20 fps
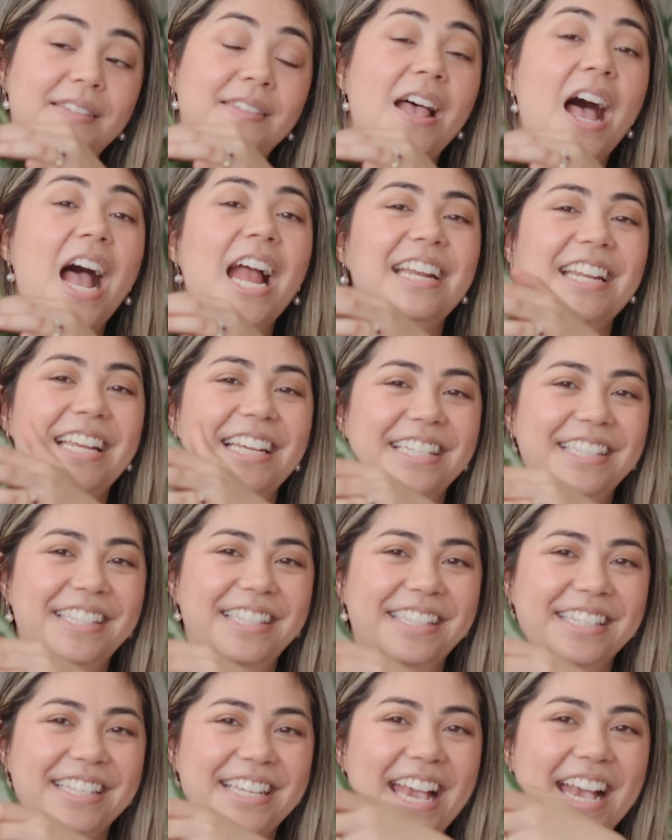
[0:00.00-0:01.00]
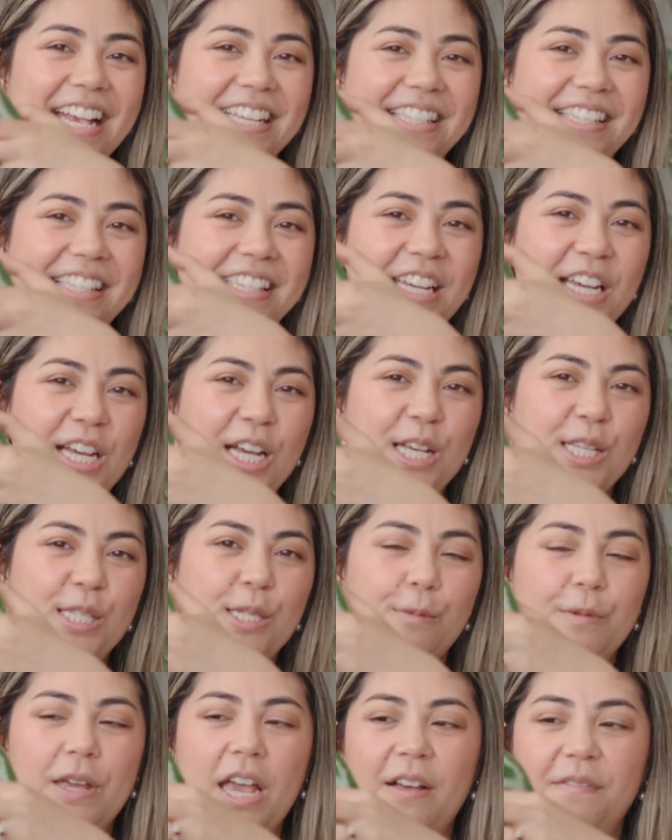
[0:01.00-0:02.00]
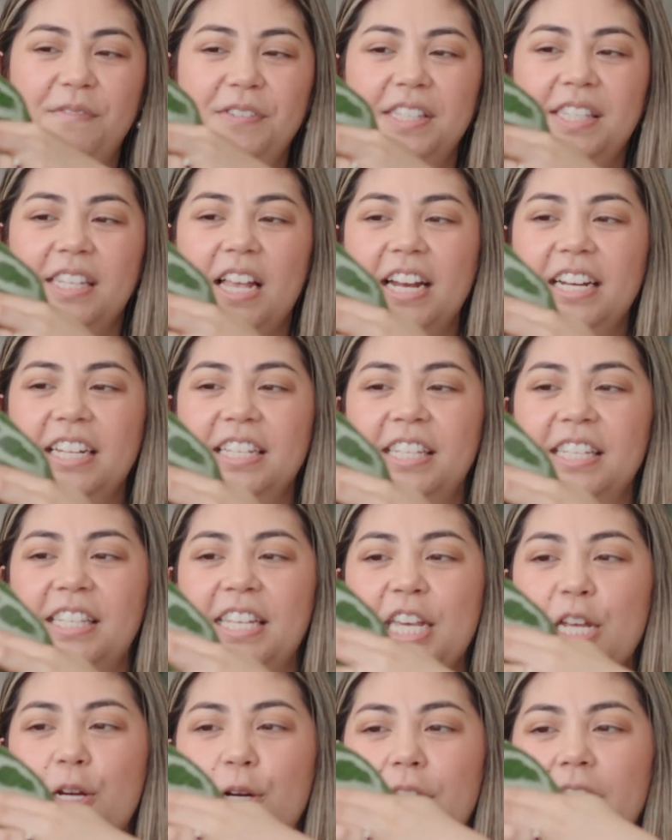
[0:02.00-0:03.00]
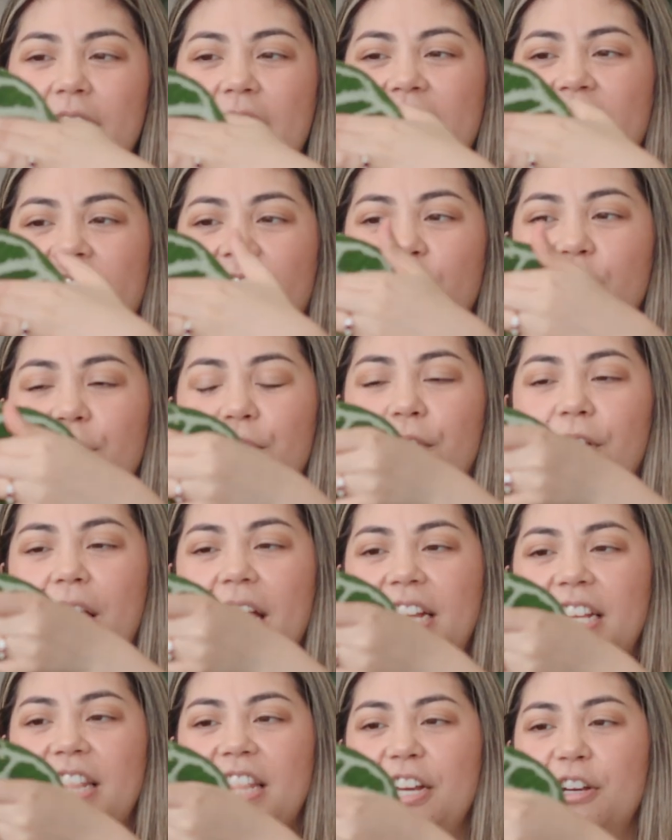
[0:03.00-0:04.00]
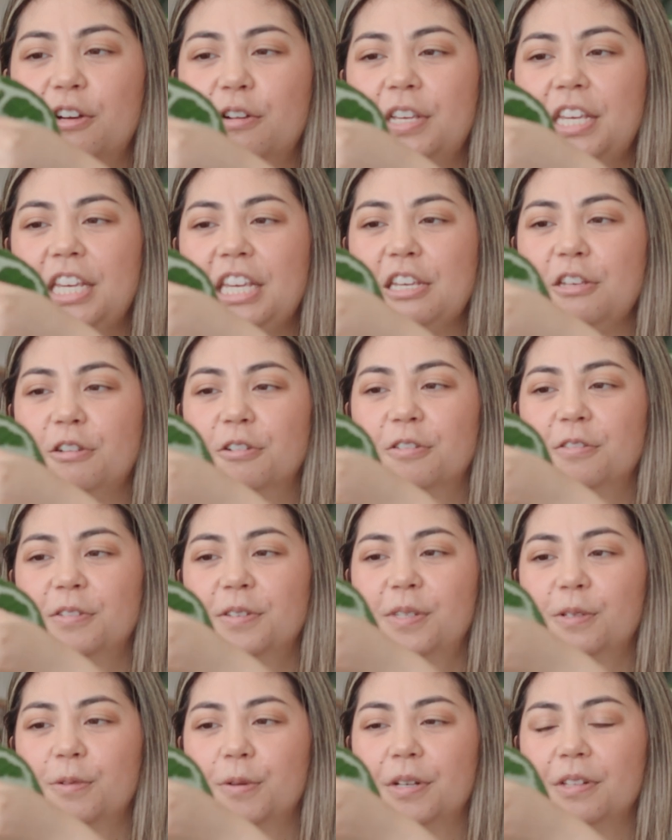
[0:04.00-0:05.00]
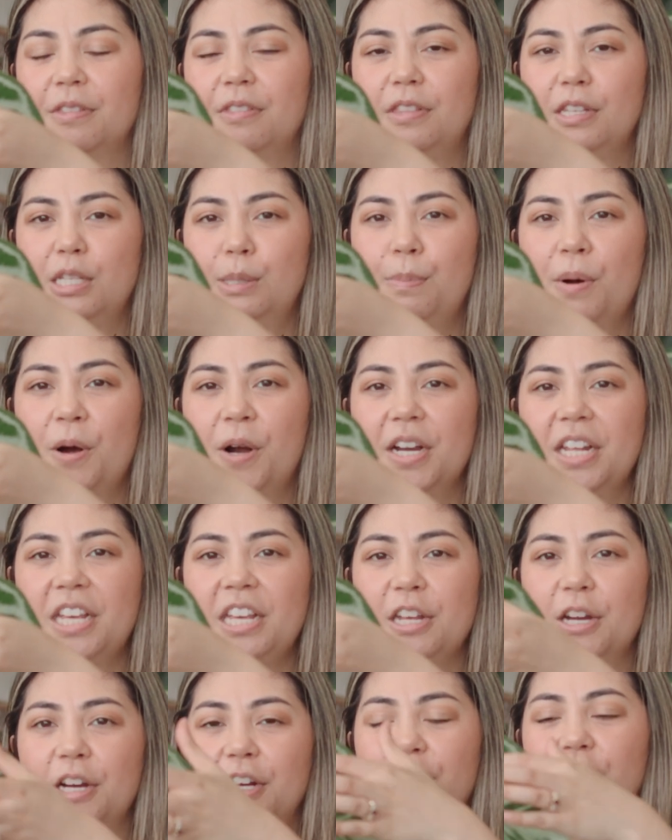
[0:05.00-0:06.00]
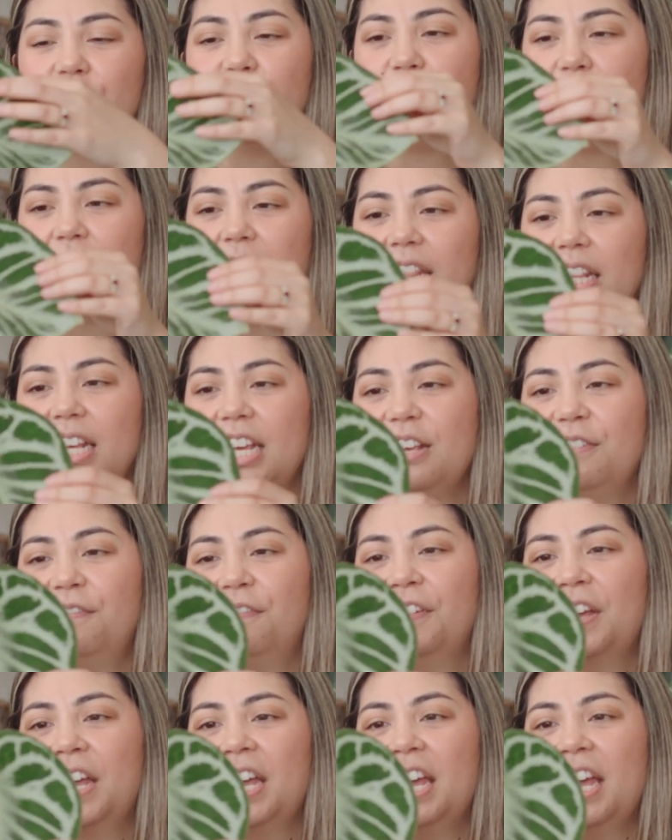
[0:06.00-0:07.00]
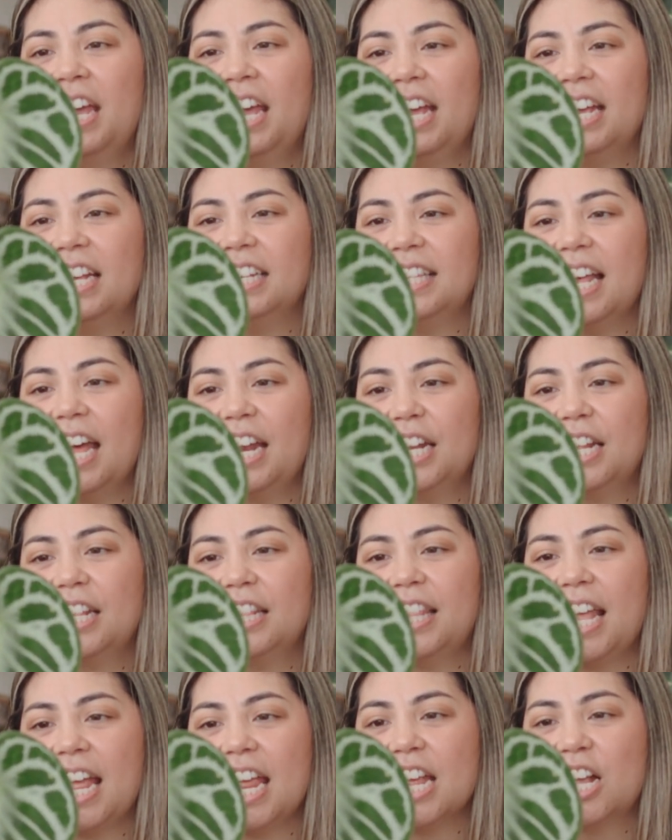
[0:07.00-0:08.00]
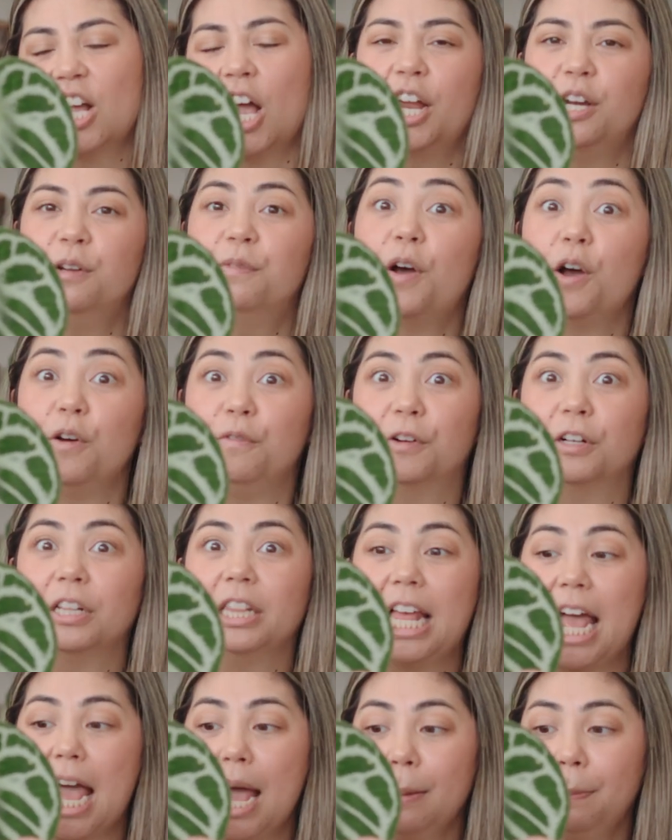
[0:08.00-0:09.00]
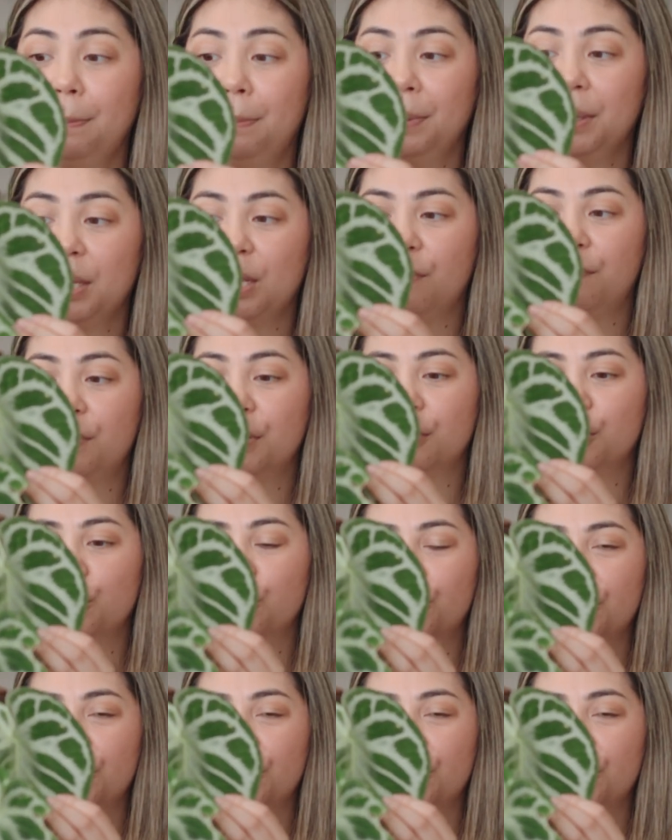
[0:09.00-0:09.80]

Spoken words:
sinus, yes, so we have sinuses here and like kind of like their ears, or this part here of the leaf, is that they kind of overlap if they're a